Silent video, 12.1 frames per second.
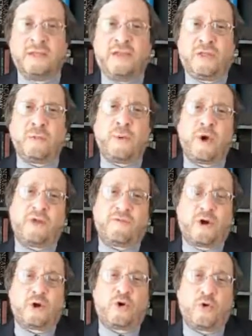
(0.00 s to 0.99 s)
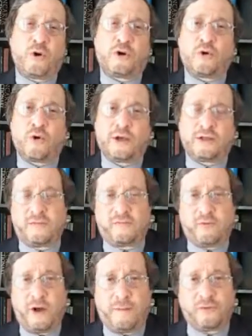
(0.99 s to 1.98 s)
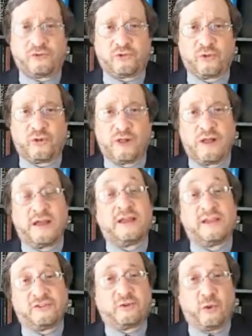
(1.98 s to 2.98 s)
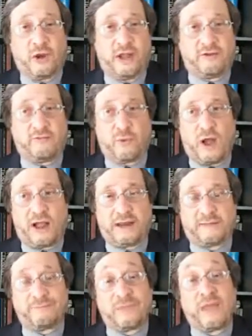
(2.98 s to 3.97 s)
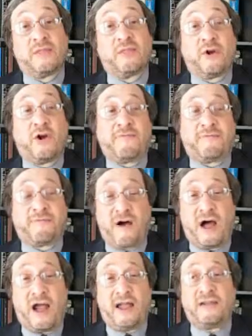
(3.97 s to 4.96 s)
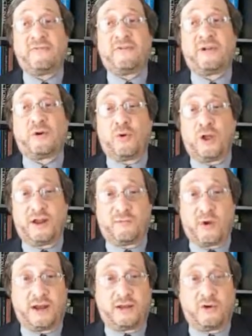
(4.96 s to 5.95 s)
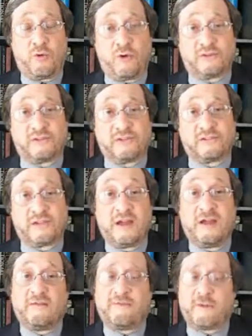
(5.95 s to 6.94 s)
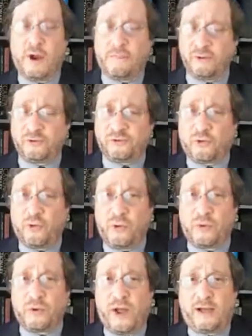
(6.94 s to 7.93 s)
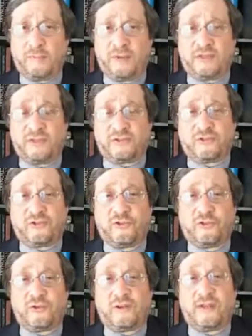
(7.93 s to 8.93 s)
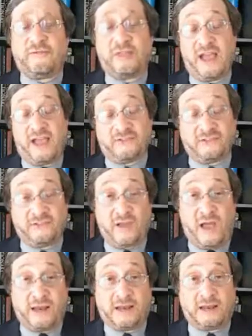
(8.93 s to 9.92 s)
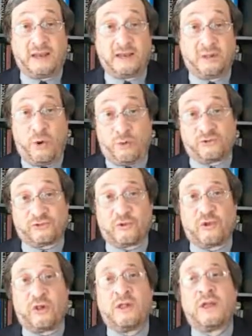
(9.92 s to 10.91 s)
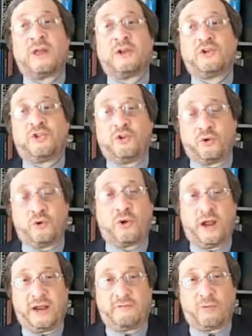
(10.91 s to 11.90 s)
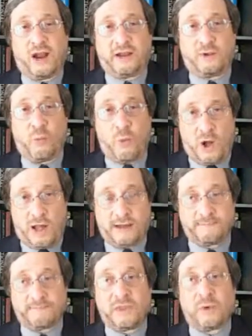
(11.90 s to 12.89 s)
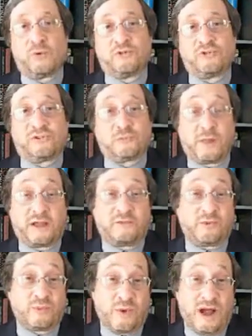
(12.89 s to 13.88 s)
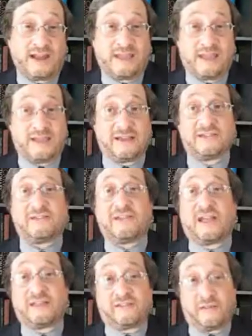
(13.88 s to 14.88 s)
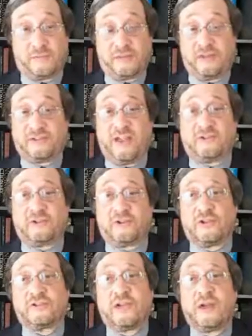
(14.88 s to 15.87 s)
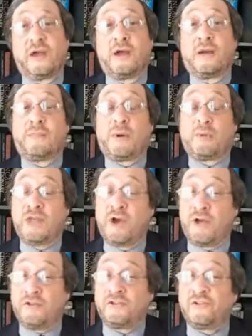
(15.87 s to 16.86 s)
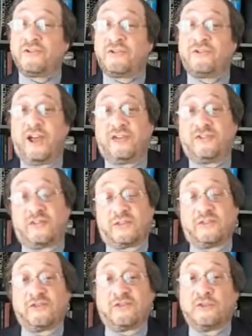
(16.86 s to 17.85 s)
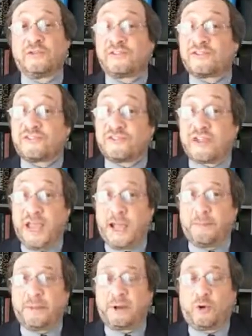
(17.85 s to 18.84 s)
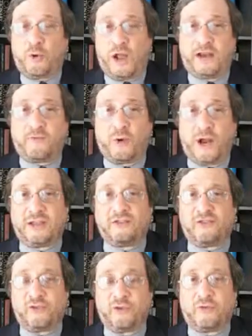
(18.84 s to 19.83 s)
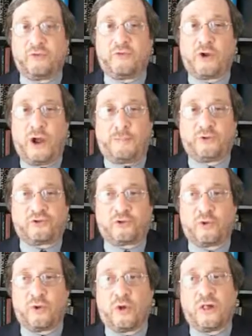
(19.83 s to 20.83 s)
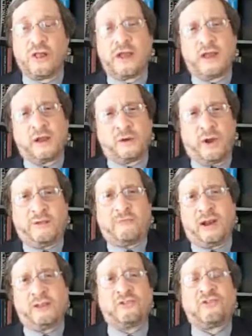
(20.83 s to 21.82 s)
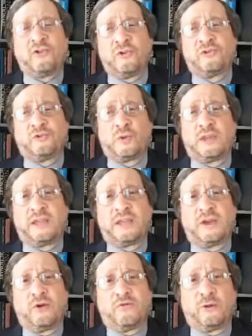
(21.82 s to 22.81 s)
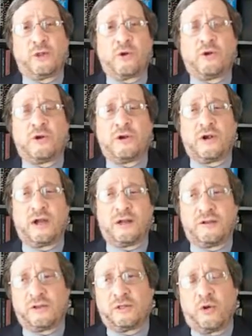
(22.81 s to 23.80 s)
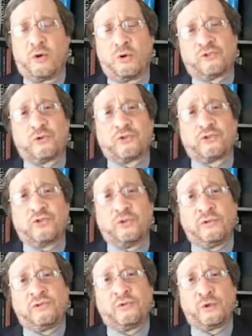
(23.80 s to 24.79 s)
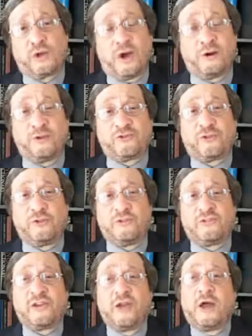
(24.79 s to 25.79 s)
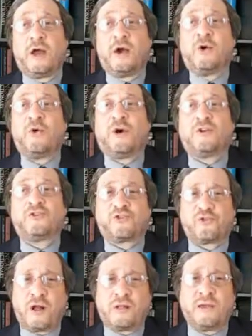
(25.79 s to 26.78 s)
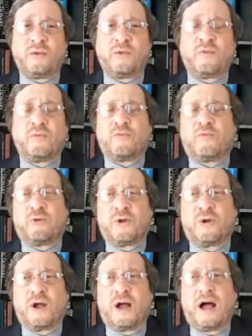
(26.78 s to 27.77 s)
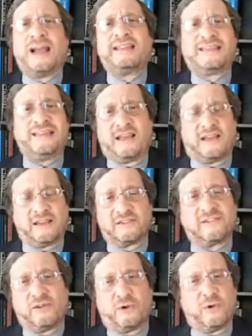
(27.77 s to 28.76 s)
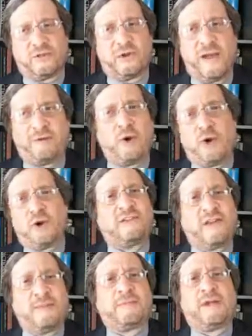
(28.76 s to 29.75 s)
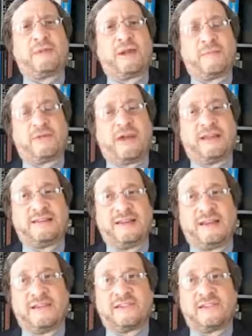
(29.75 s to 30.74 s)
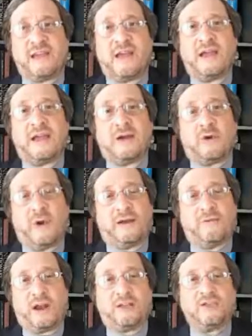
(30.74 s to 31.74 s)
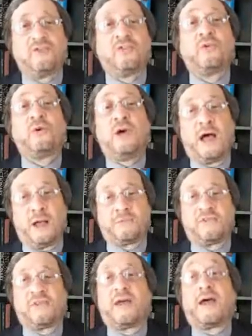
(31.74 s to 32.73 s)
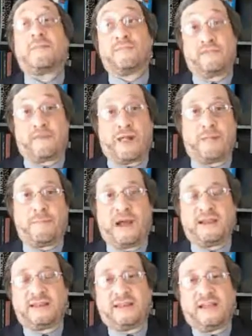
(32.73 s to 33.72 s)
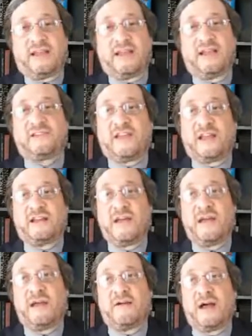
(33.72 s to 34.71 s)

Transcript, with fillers: The other part of our core curriculum for upper school is creative writing. There are 5 creative writing courses. For upper school, we recommend that the student, he hasn't done it in lower school, do Creative Writing 1, which explains what writing is and some of the essentials. But we also suggest that the students skip Creative Writing 2 for upper school. Creative Writing 2 is really geared for lower school students or younger students who are struggling for ideas. They're having a hard time coming up with ideas. Creative Writing 2 helps them develop ideas and